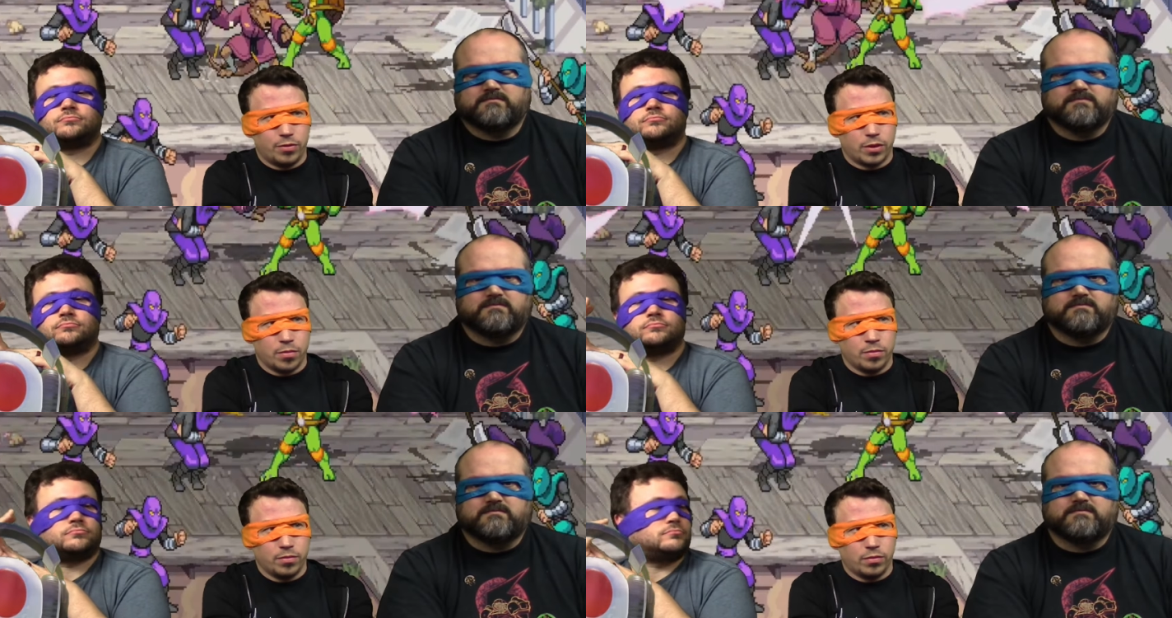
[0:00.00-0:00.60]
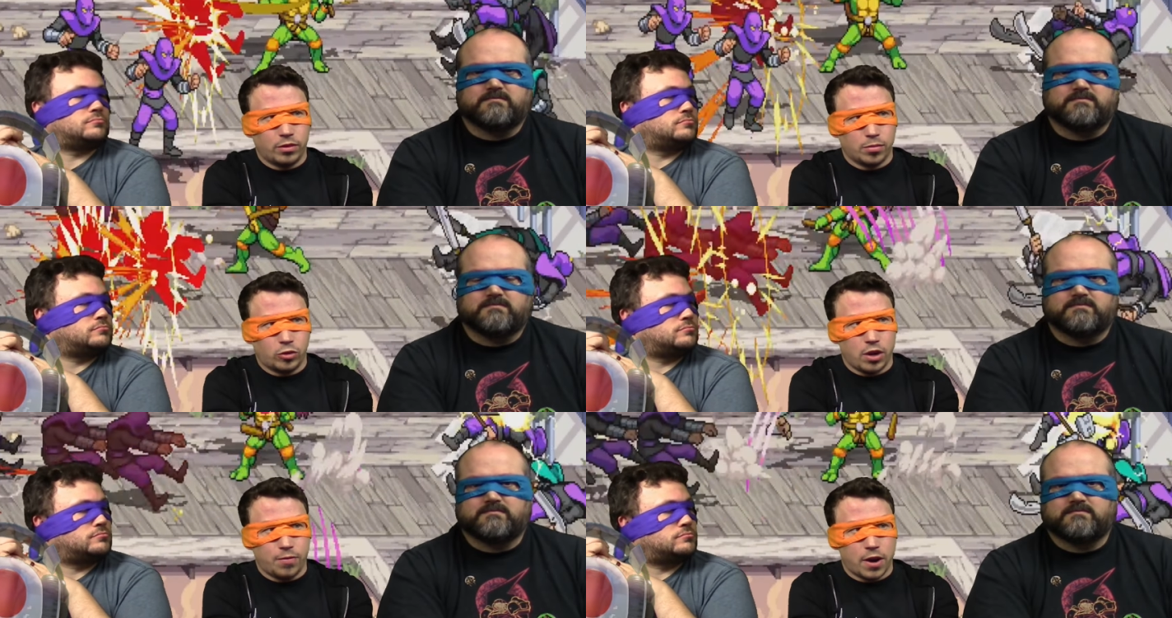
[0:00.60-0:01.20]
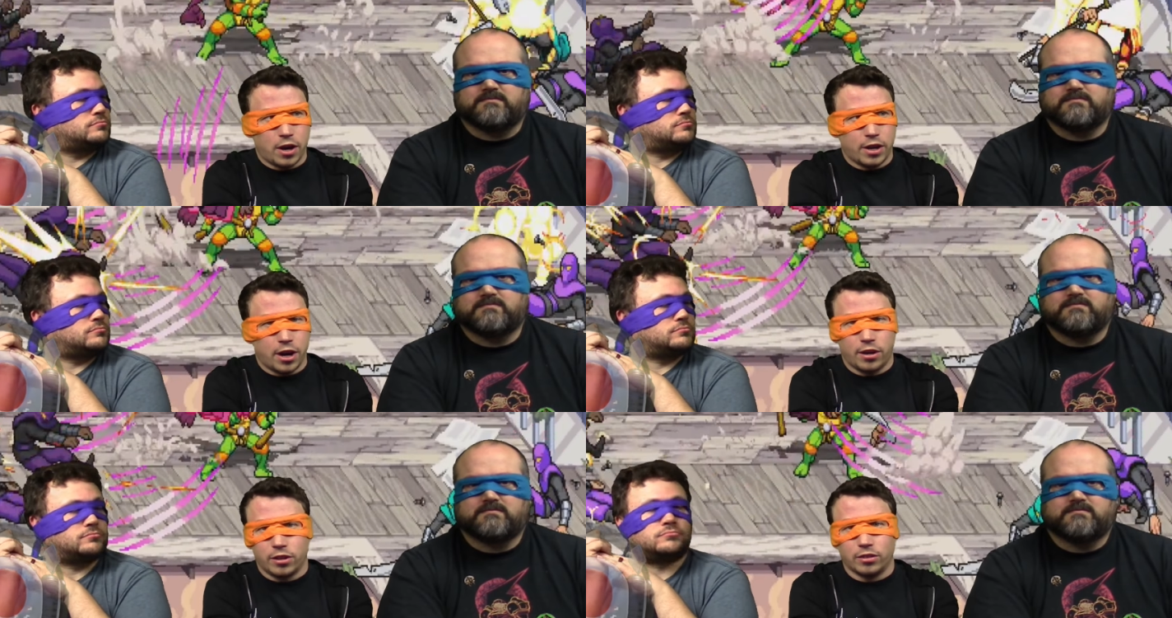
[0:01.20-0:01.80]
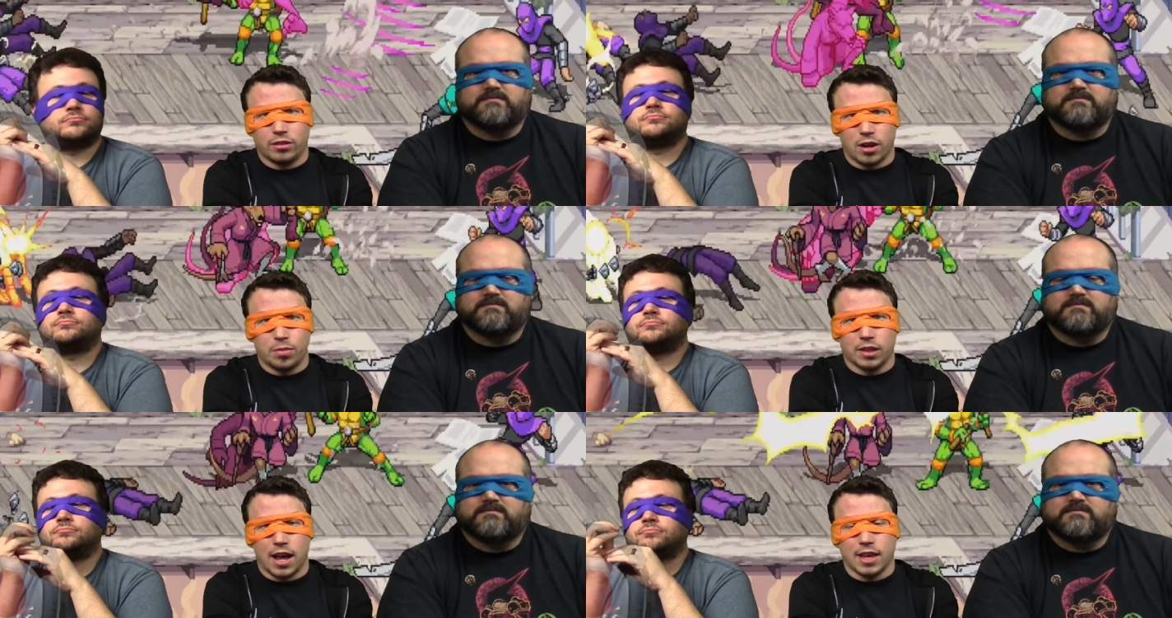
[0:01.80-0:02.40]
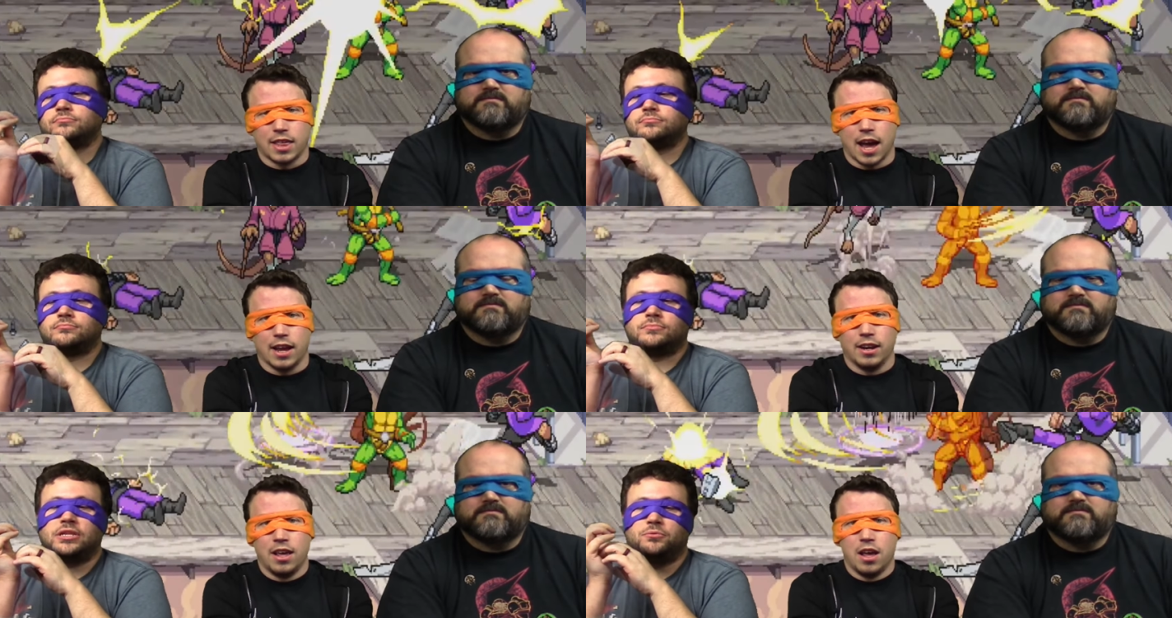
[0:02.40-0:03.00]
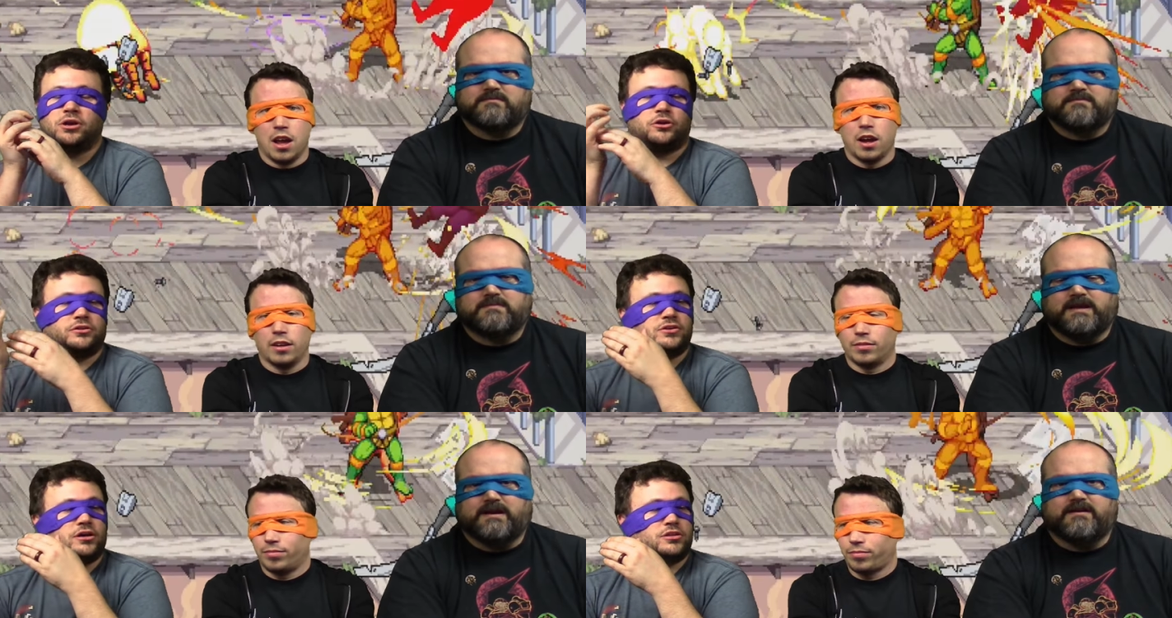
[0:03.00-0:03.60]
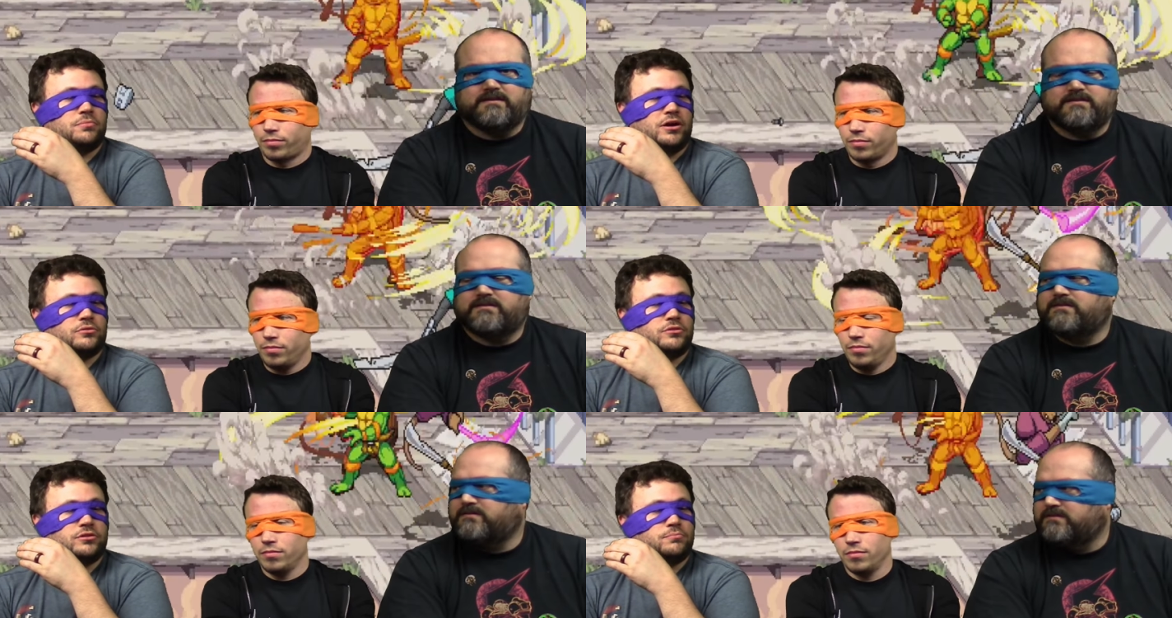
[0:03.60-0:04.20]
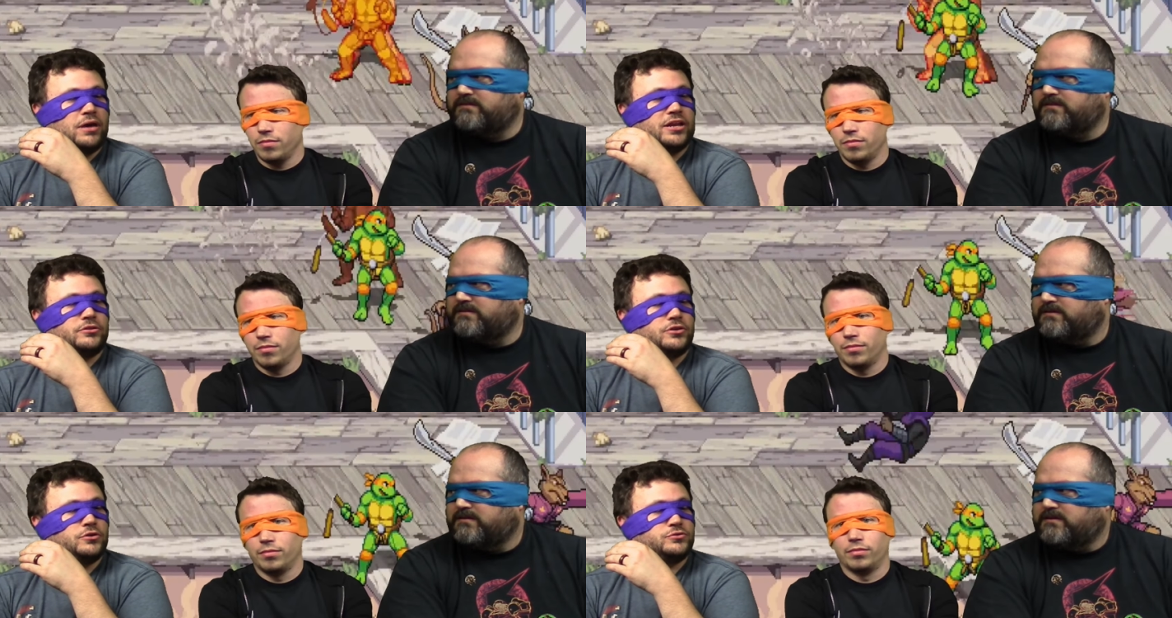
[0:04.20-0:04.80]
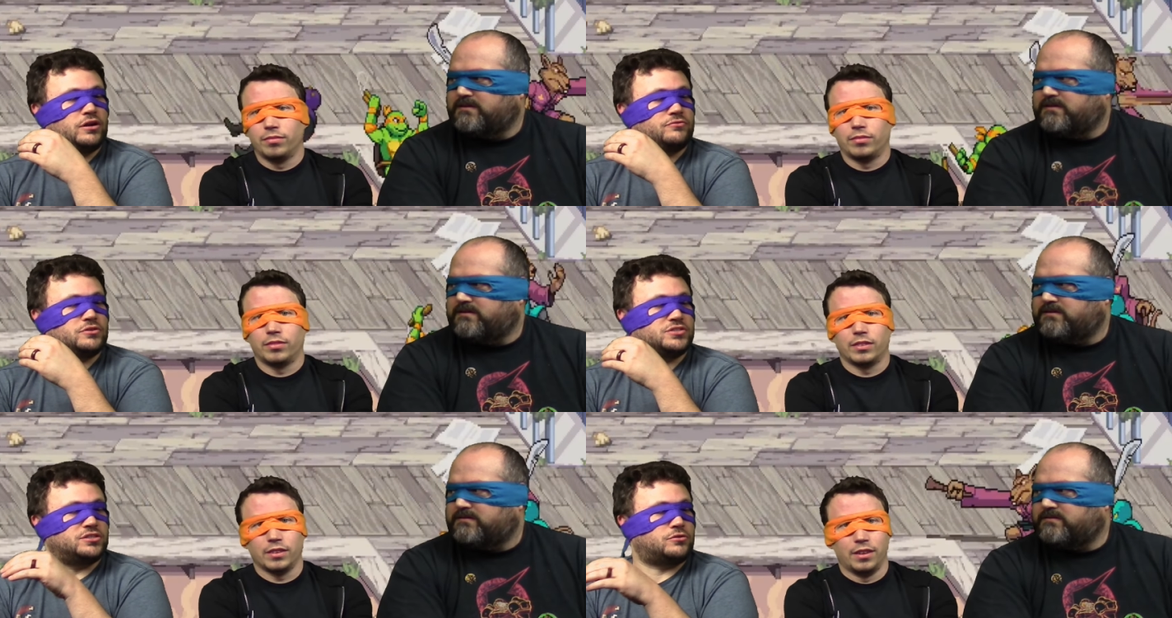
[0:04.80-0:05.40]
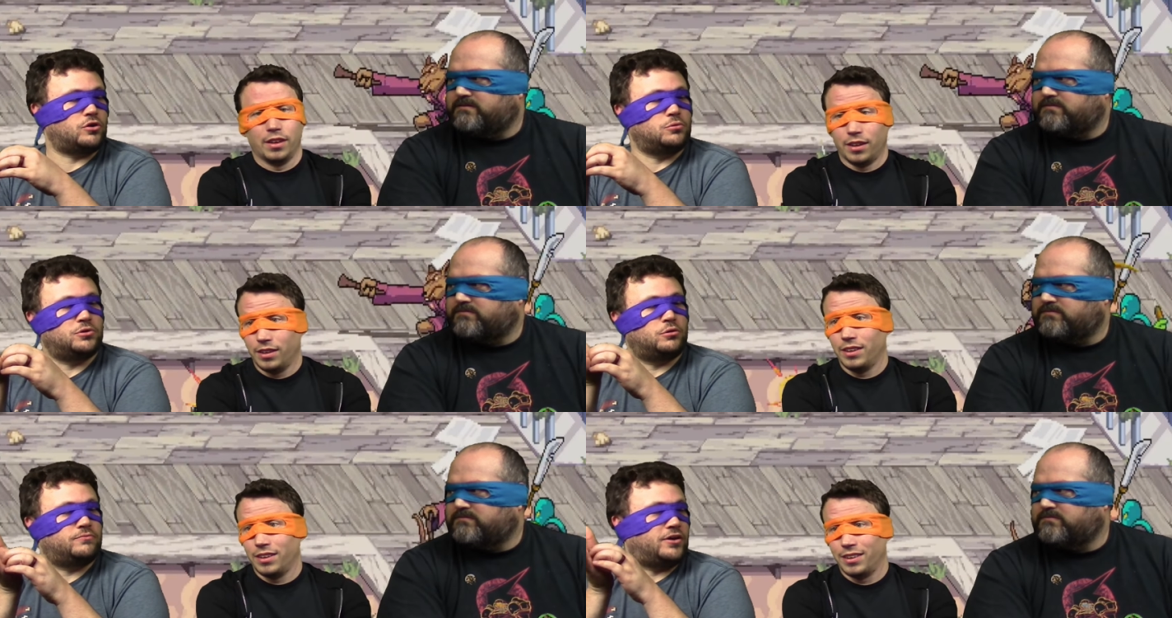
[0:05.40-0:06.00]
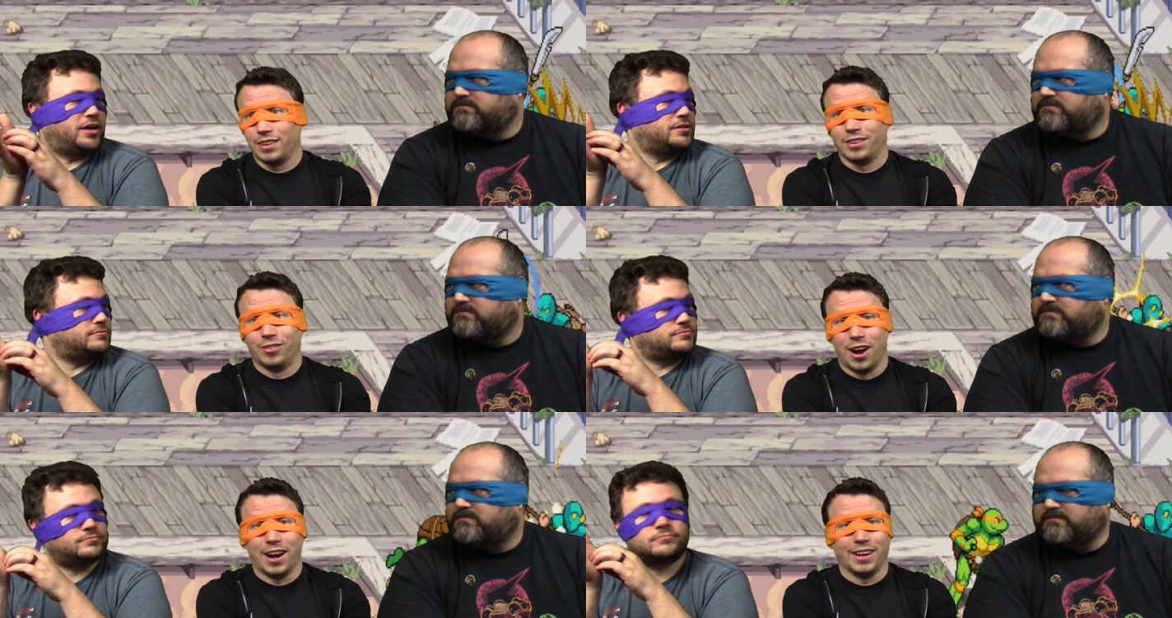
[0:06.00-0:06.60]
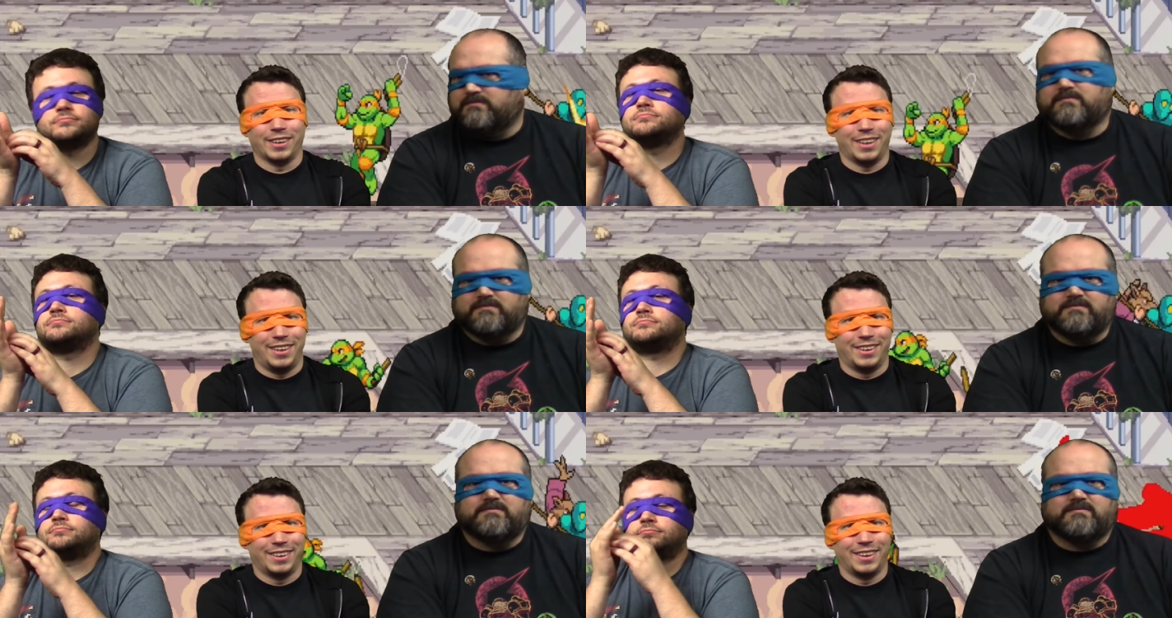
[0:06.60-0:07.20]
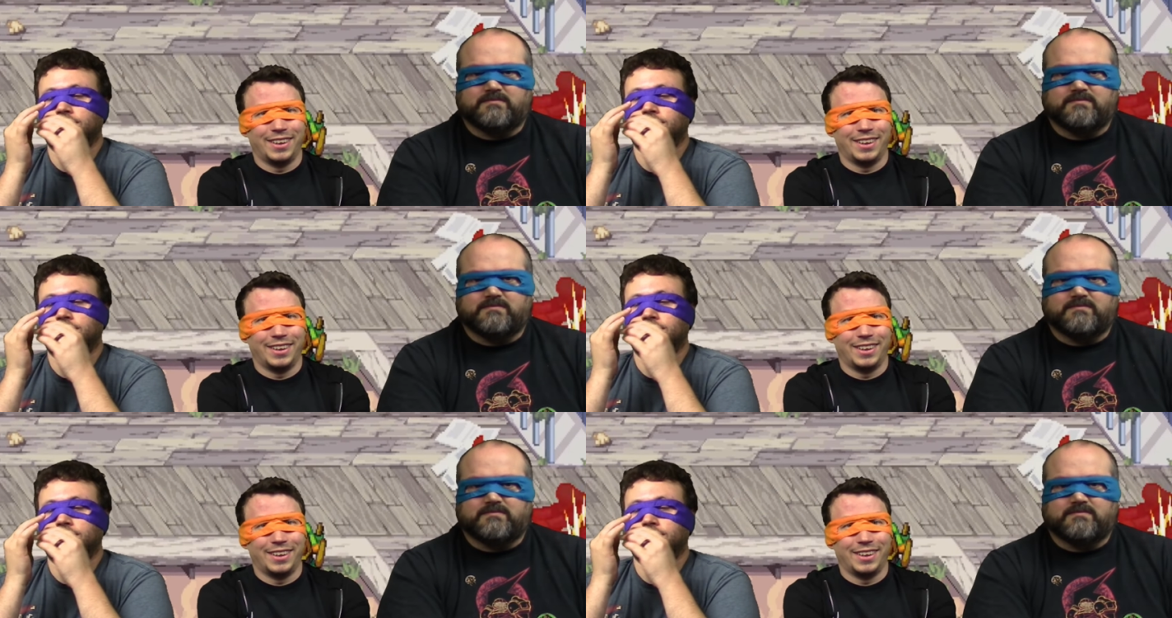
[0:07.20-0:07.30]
Speaker 1: pulled from some Street Fighter characters or something like that.
Speaker 2: And we already yeah. talked about the Battletoads reference in the Chrome Dome fight. Right. Mm-hmm.